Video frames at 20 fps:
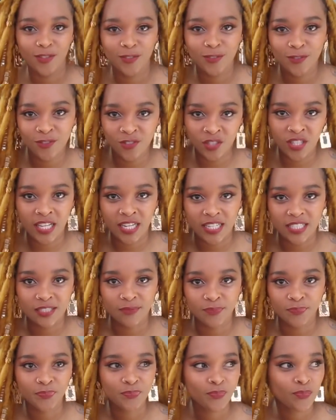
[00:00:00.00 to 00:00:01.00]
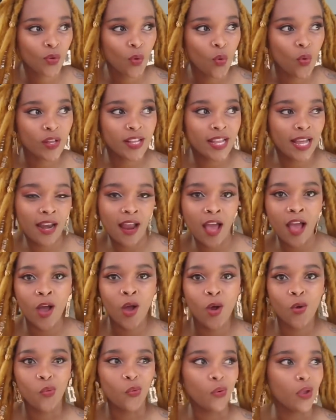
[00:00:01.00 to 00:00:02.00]
to get it,
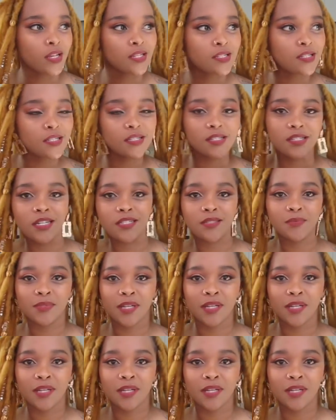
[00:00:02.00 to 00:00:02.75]
estate to